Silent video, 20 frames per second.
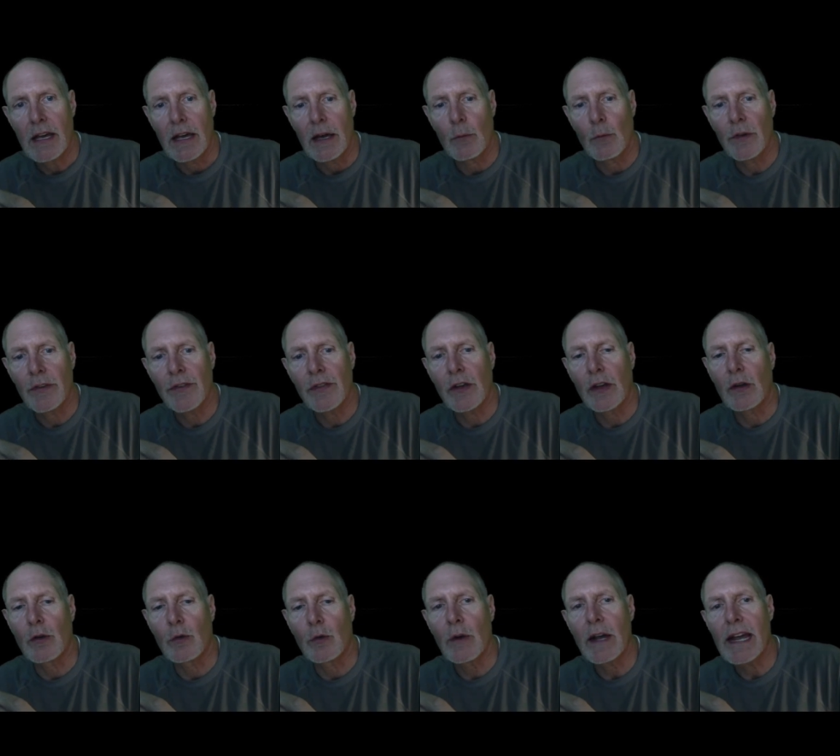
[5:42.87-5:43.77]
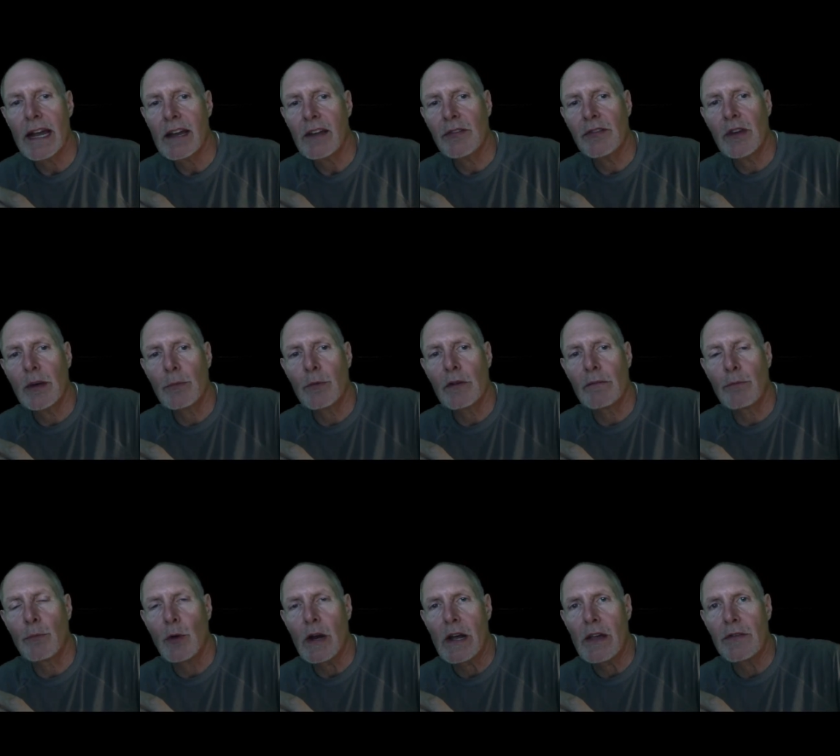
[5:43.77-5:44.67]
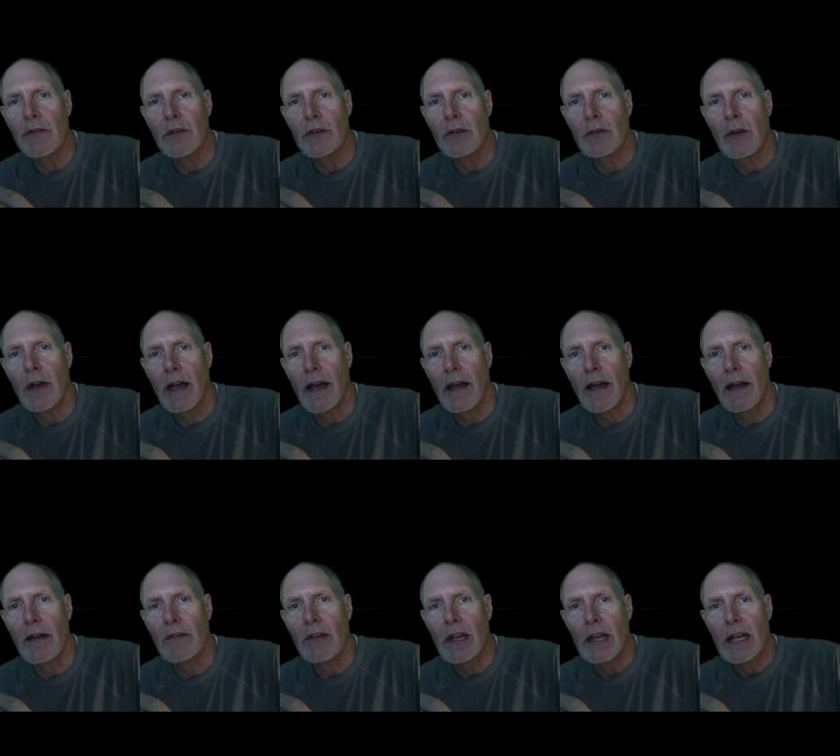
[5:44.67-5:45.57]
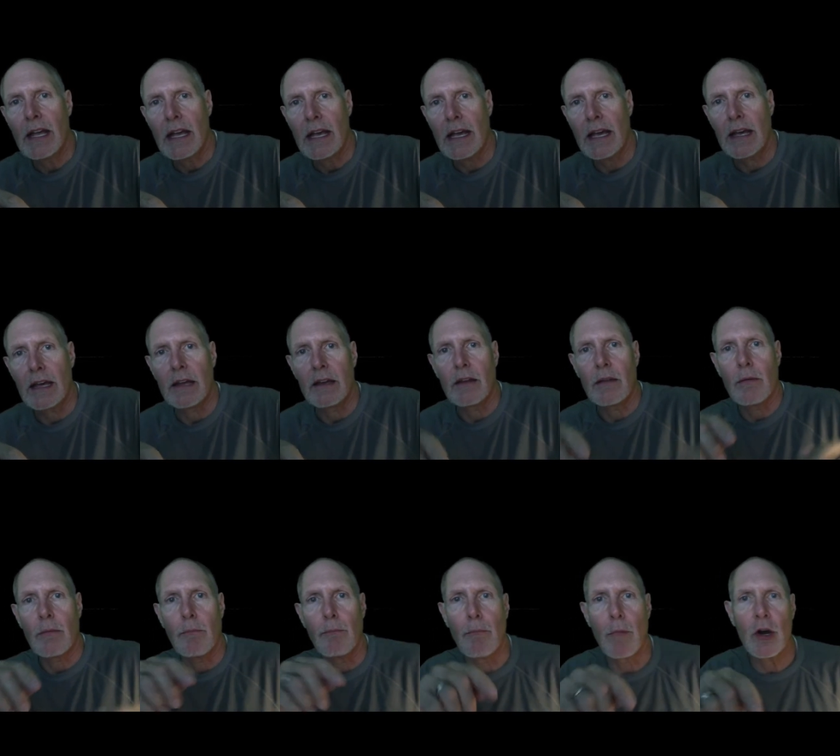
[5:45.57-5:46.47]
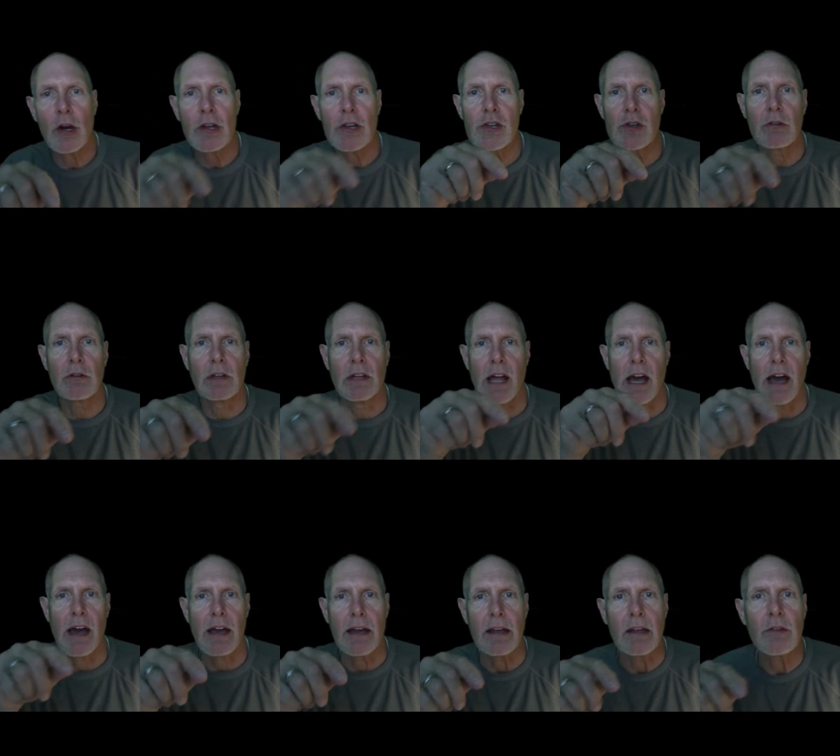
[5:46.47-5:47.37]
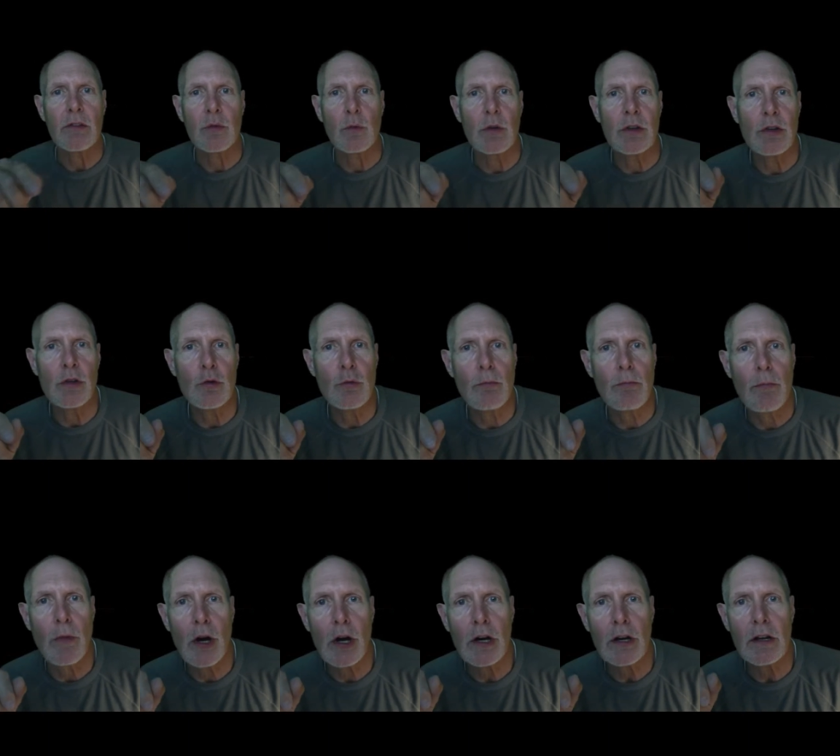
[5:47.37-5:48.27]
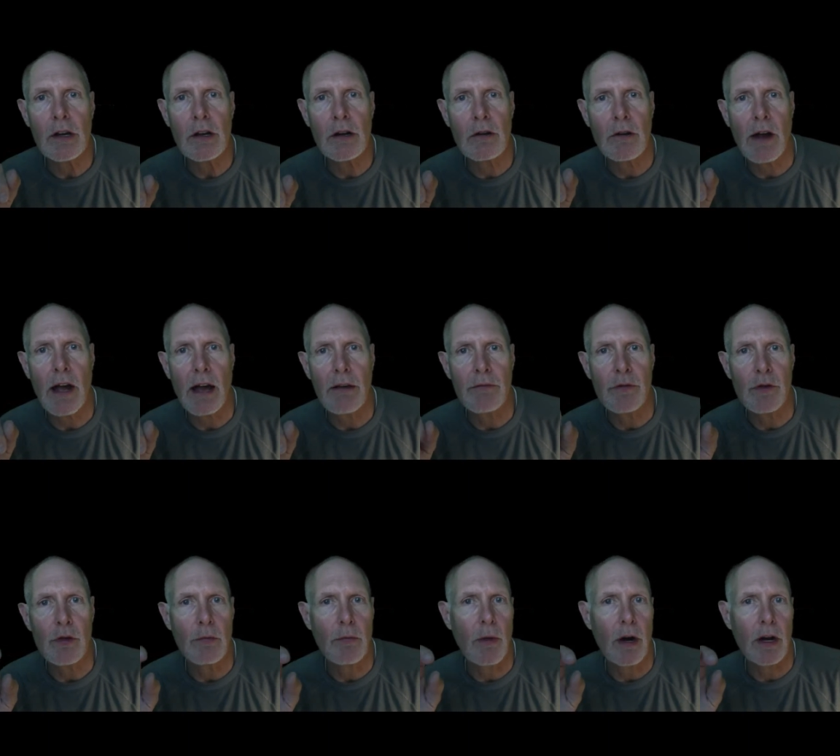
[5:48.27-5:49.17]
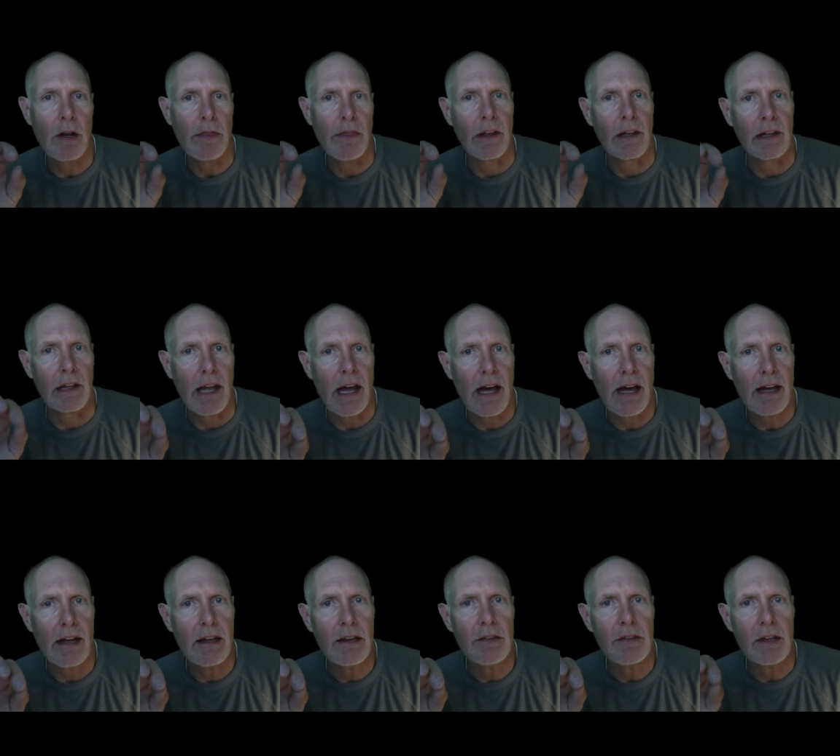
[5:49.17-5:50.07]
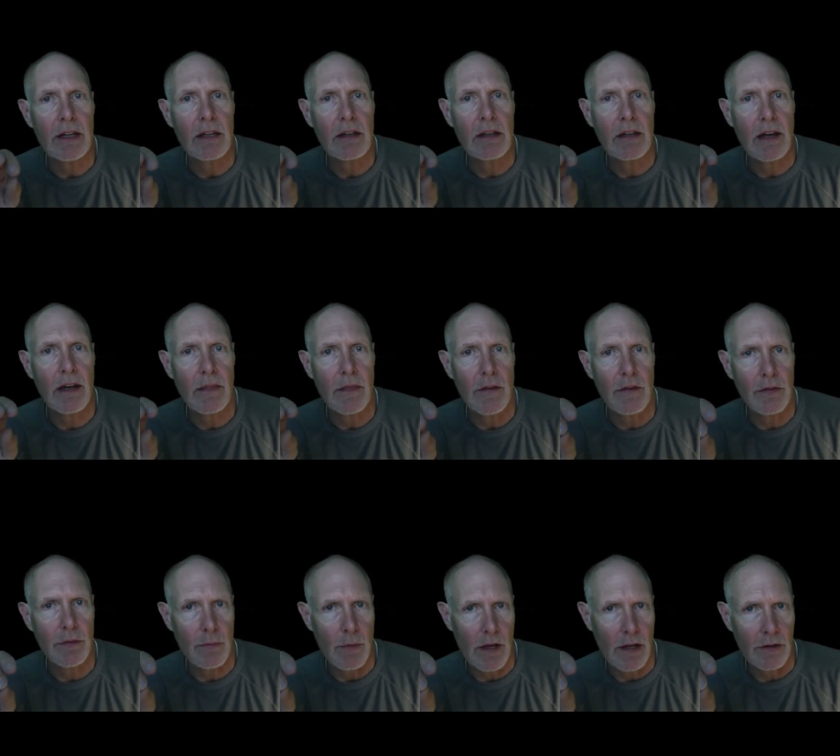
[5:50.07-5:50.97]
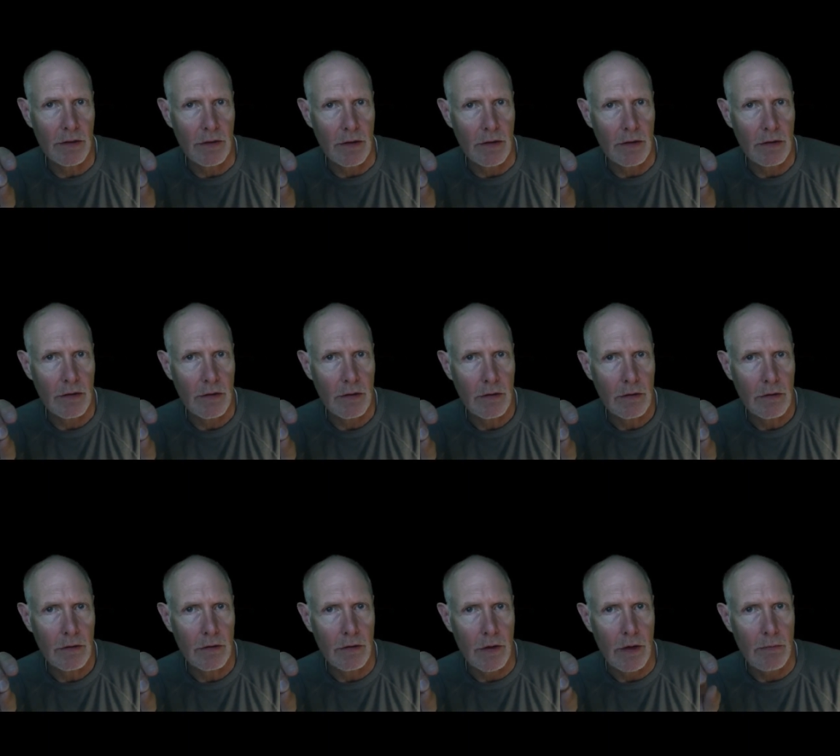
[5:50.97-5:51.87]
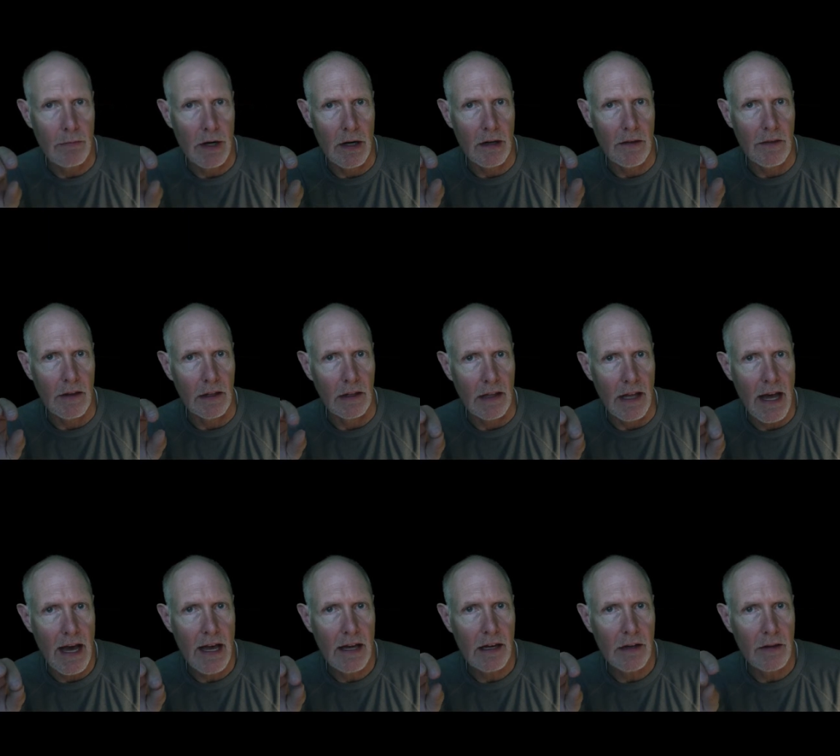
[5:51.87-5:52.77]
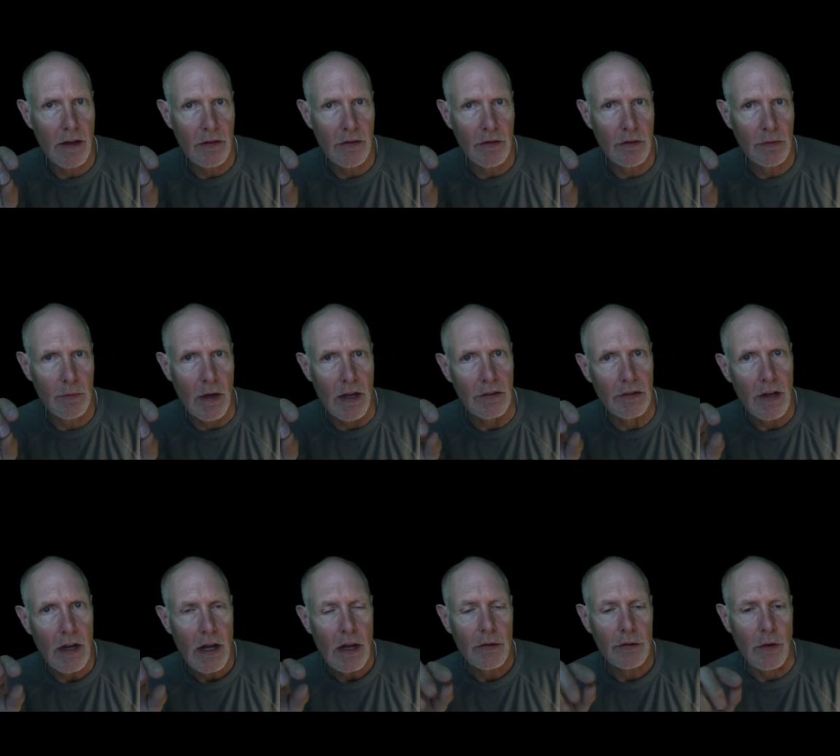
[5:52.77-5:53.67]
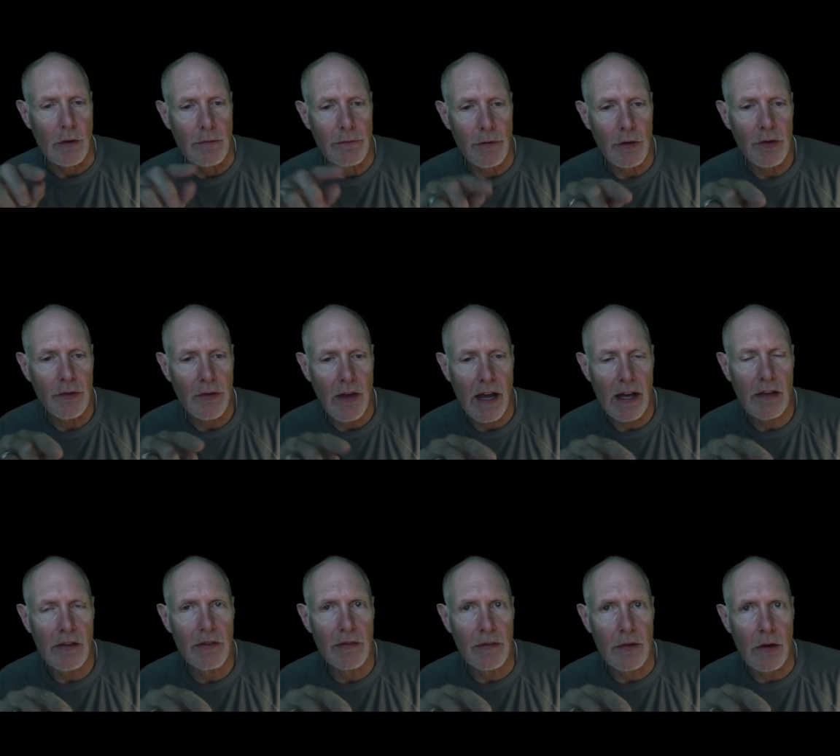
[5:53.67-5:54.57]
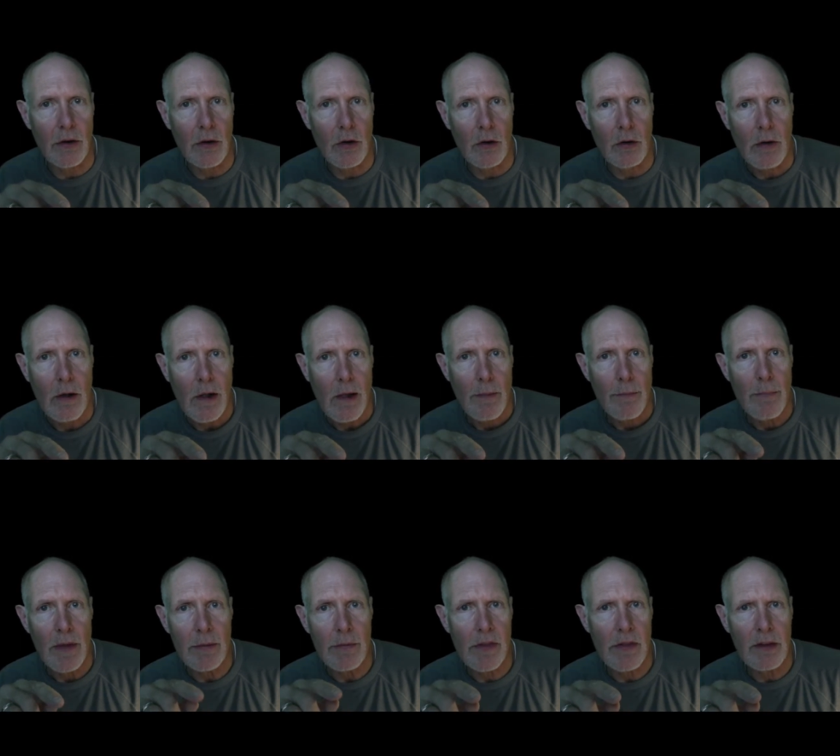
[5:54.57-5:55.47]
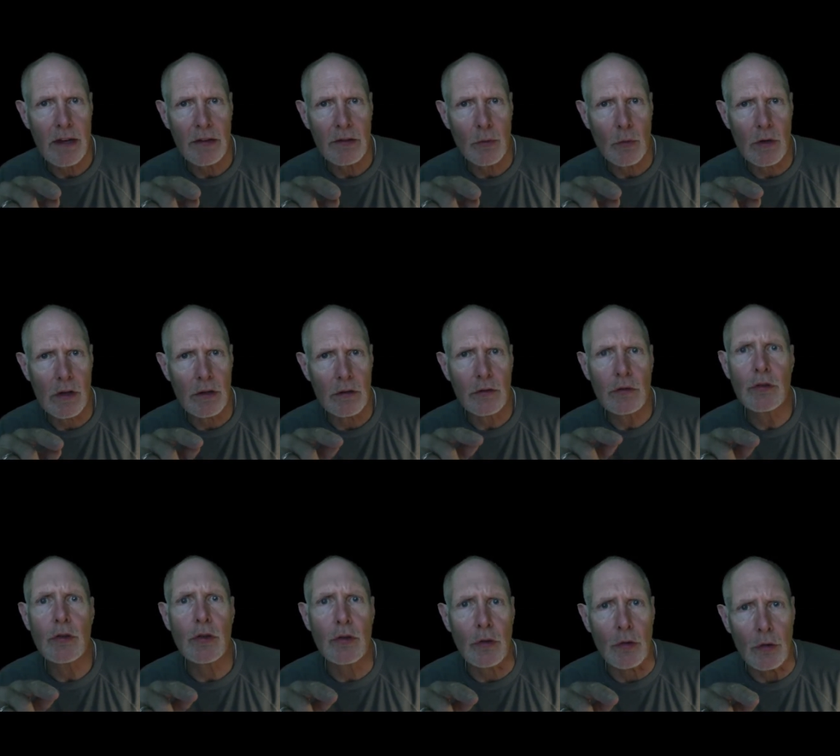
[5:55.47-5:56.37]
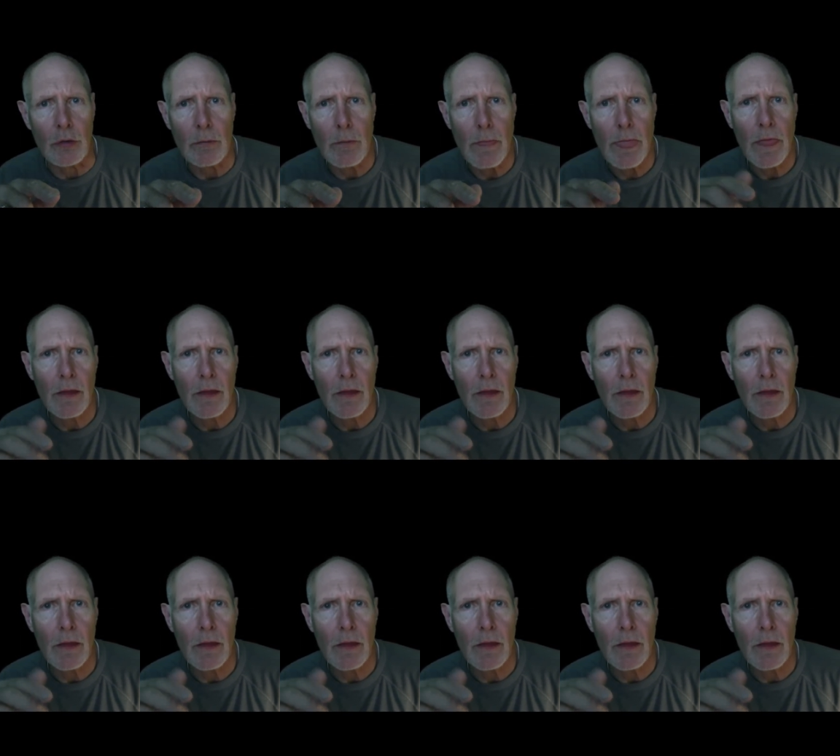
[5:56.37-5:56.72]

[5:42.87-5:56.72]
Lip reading: And what's the greatest number of breaths that you have? And mark your lines. When you mark a graph, you mark the lines and not the spaces. So you mark the line and not the space. So the first line is 0. Maybe the next one is 2.